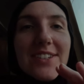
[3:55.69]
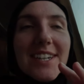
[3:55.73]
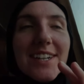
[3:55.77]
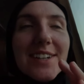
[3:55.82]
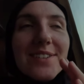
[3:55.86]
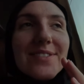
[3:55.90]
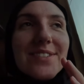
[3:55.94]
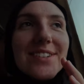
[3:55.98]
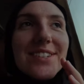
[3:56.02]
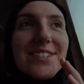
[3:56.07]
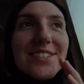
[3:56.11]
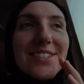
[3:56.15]

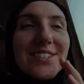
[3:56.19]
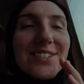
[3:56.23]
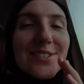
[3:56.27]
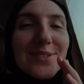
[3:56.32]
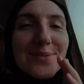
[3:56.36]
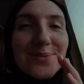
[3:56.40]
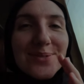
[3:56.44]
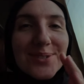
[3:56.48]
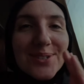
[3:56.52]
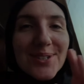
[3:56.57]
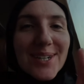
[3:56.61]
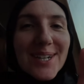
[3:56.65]
I've literally
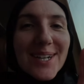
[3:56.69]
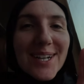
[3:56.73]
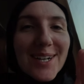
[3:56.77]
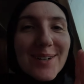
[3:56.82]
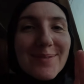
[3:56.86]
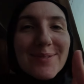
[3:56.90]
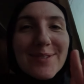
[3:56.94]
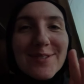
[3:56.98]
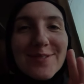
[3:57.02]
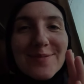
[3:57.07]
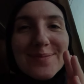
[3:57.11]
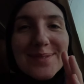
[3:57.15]
just woken
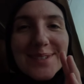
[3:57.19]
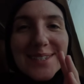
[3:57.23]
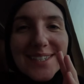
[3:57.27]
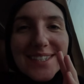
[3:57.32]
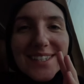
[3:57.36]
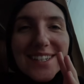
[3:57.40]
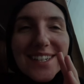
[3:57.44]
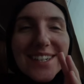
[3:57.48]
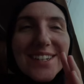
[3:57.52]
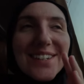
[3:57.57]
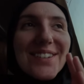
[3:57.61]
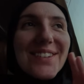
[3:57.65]
up. I've
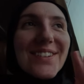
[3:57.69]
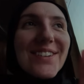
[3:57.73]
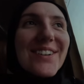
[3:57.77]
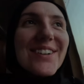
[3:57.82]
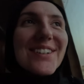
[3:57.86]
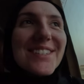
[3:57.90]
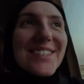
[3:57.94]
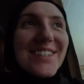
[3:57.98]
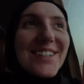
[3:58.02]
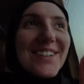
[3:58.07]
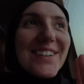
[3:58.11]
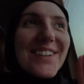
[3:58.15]
been
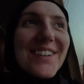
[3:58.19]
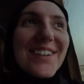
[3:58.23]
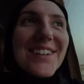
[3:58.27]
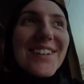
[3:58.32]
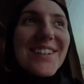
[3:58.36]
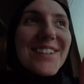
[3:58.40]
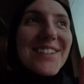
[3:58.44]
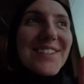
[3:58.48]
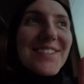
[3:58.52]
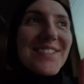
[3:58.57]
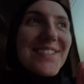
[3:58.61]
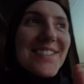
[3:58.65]
nodding
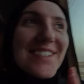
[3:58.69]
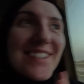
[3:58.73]
off.